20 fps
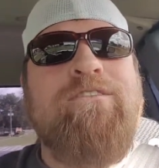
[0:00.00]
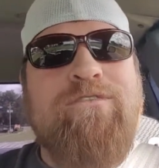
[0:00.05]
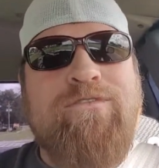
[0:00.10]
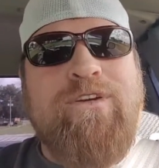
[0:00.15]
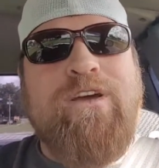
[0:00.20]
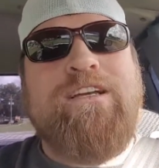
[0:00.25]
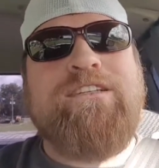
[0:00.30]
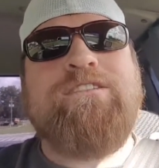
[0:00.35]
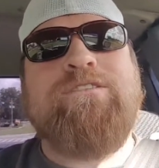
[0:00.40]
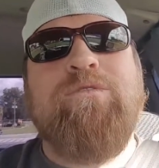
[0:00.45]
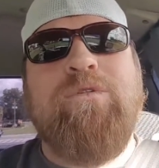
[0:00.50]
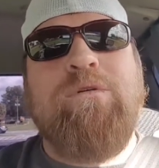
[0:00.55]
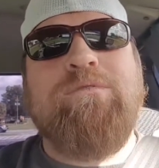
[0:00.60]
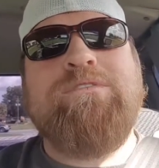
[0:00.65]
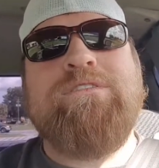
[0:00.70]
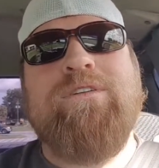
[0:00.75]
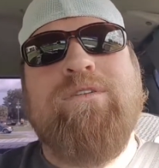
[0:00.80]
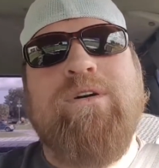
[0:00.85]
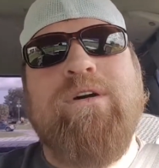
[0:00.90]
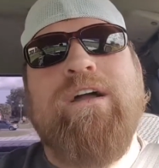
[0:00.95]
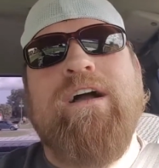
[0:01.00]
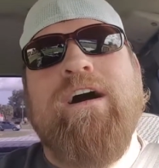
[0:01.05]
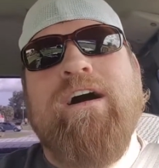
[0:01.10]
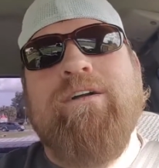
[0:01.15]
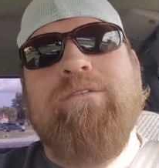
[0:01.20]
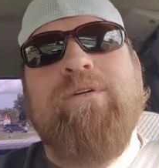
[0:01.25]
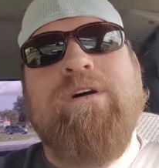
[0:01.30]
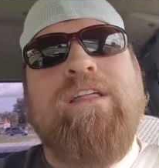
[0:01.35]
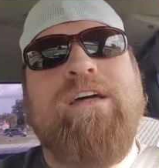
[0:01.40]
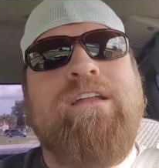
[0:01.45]
fix what was going on
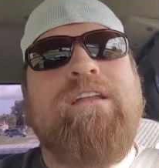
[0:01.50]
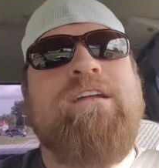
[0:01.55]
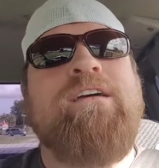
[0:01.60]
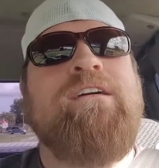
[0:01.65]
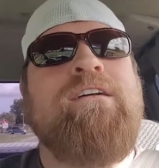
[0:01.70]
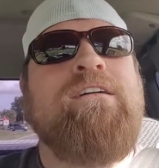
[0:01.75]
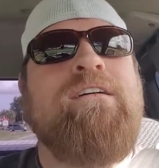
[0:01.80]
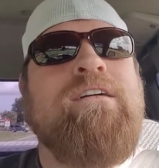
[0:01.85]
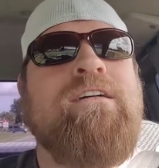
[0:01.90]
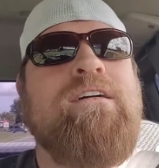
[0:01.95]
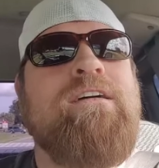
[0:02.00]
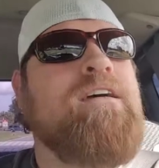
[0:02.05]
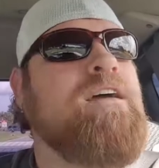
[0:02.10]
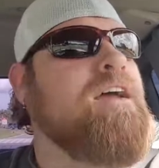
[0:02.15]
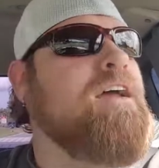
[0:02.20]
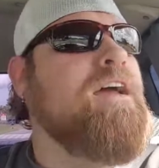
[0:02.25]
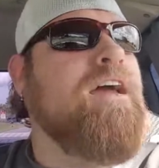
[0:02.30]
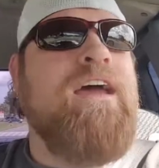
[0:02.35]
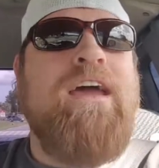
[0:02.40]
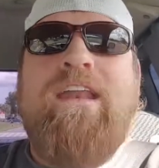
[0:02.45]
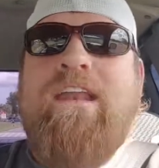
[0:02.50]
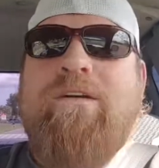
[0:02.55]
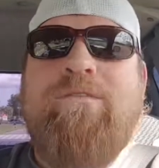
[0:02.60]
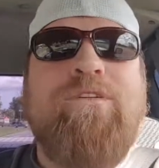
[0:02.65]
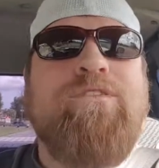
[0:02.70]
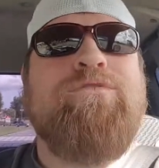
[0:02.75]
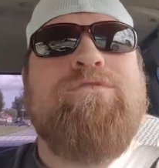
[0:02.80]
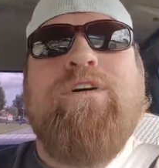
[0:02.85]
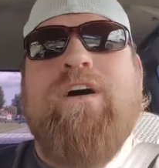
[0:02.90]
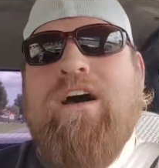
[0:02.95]
with it. And it
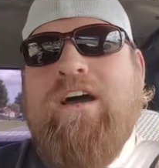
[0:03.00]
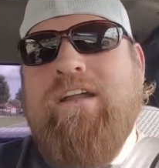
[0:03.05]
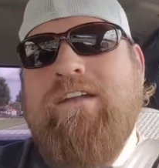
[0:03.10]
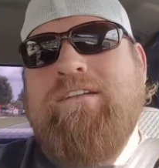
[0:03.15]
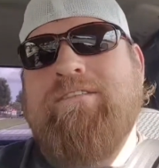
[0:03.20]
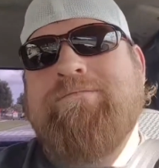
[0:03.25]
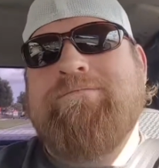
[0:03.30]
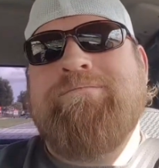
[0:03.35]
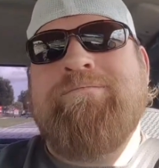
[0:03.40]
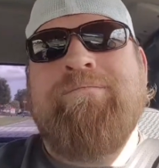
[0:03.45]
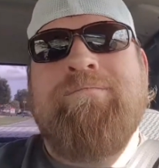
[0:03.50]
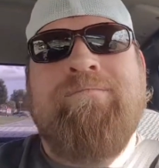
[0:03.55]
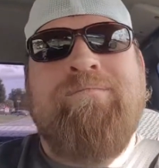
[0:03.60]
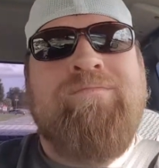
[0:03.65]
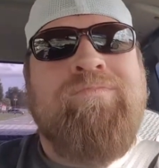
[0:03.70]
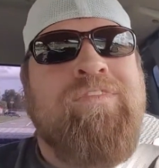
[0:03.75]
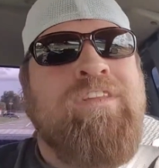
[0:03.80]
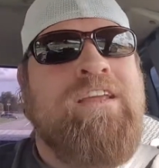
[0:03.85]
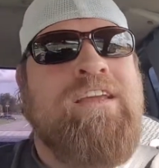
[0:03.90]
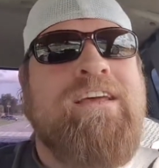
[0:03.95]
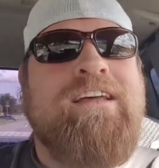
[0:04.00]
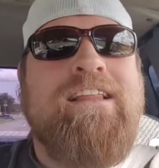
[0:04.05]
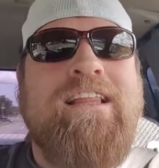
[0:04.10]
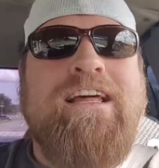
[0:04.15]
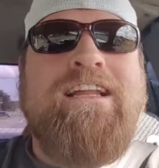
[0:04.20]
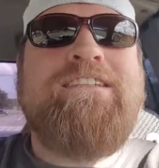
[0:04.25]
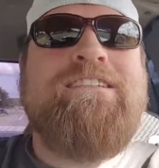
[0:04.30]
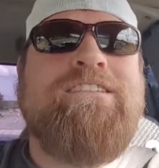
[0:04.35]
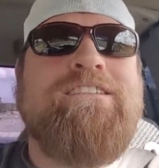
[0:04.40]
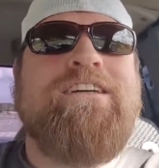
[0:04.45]
was fine.
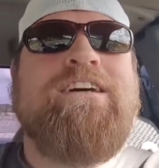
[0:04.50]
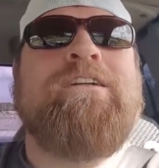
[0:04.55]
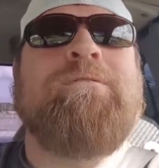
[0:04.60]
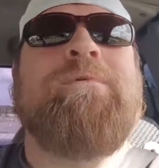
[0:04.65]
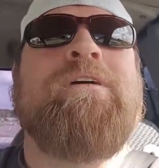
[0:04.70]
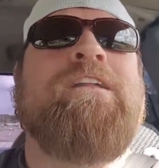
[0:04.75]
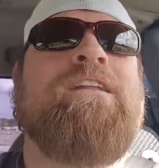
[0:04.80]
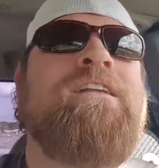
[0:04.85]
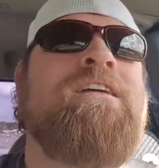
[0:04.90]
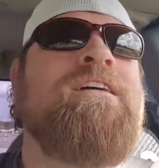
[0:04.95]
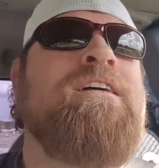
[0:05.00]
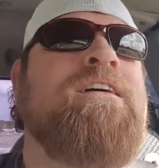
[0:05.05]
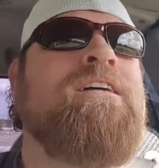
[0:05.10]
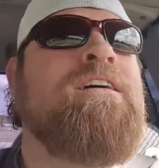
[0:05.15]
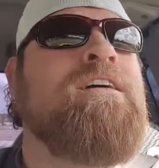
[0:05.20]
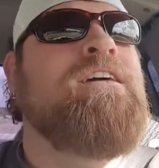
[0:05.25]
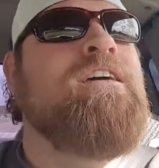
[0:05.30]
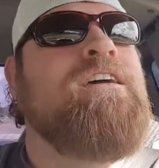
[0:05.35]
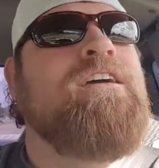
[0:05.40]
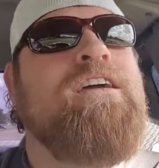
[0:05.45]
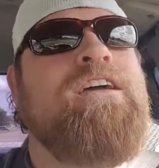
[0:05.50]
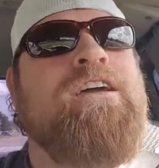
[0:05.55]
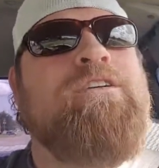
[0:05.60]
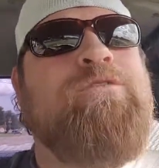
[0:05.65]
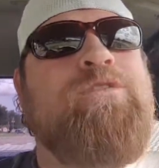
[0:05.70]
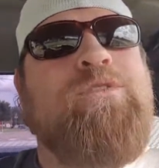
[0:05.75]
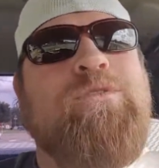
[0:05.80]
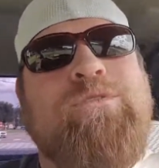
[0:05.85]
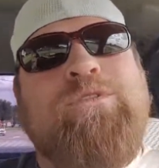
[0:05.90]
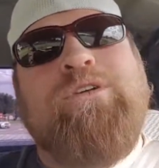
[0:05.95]
Ladies and gentlemen,
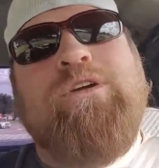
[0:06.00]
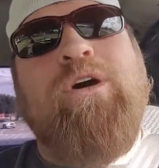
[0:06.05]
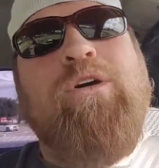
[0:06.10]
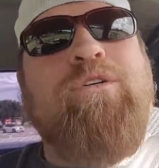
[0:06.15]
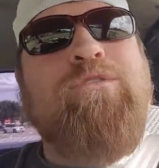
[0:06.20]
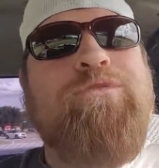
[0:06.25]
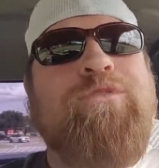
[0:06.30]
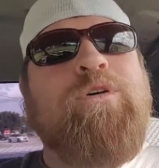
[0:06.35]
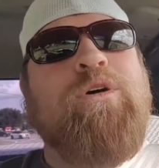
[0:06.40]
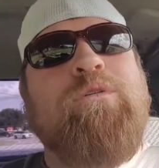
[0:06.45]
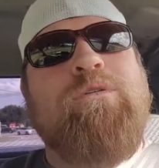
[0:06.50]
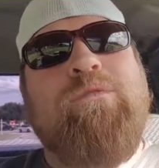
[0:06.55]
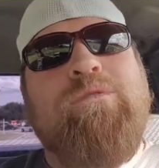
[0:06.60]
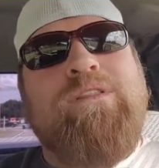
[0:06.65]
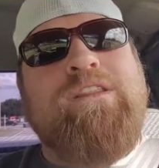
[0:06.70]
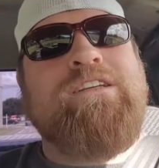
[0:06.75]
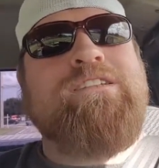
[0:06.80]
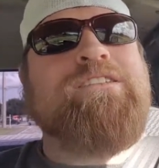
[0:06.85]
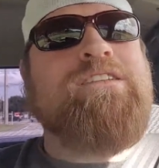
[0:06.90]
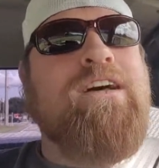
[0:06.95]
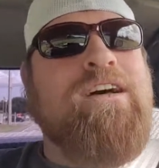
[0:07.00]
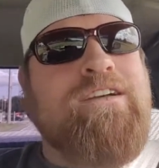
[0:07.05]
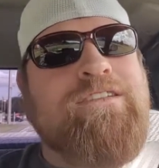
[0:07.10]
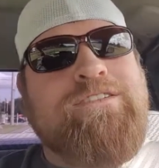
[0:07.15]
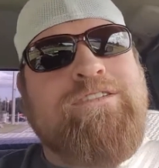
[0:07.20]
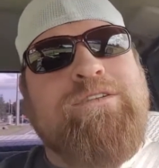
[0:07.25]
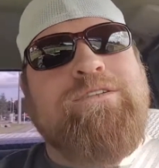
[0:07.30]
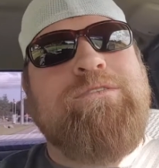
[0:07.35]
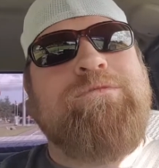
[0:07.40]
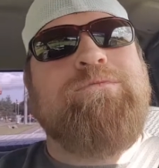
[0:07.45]
if you go forward with this
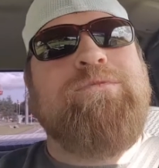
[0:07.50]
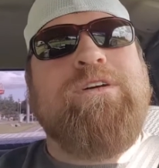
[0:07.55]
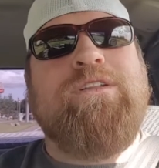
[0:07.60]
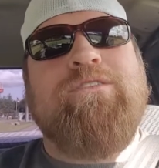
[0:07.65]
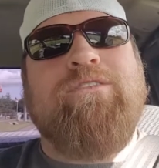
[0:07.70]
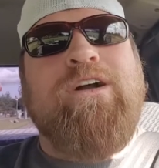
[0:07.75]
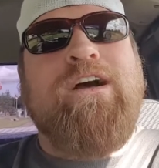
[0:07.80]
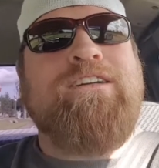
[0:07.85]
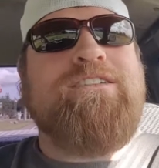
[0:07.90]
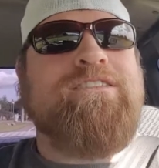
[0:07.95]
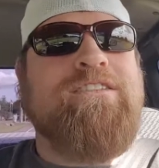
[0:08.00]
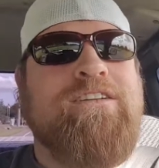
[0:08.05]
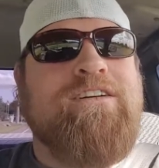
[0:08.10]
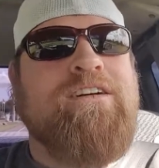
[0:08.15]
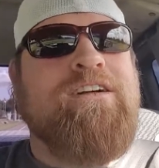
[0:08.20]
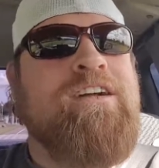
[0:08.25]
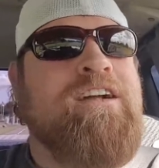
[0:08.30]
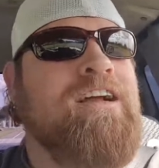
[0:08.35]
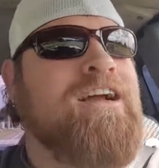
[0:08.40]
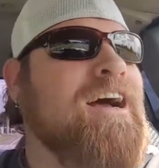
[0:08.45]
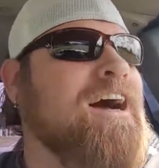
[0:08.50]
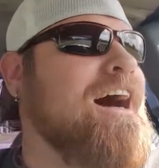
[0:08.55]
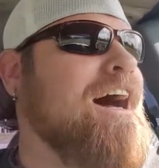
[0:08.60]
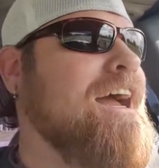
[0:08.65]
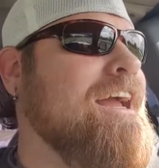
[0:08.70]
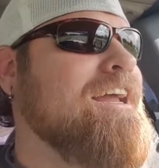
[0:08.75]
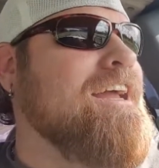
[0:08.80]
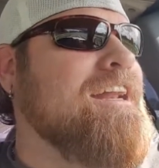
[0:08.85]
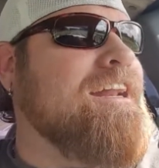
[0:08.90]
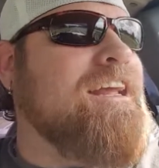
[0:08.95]
lawsuit with Chrysler,
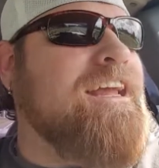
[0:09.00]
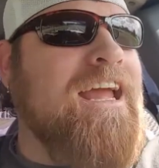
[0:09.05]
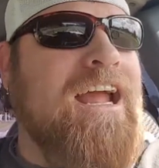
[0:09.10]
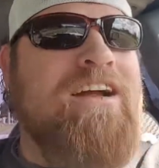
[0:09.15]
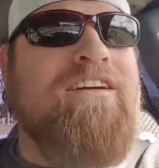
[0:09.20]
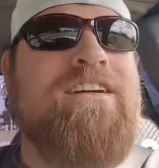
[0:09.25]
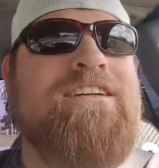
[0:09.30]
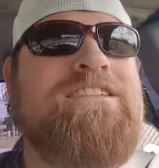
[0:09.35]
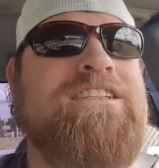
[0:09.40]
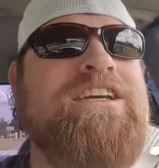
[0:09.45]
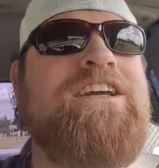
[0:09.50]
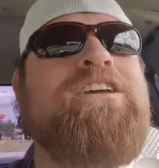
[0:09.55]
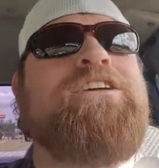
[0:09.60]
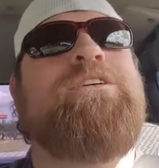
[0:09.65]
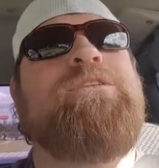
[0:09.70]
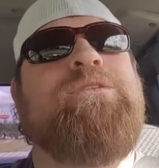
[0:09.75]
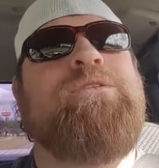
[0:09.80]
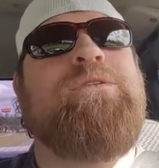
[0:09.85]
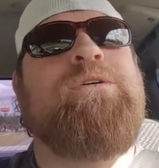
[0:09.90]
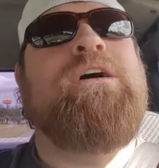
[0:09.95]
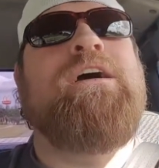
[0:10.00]
I can guarantee you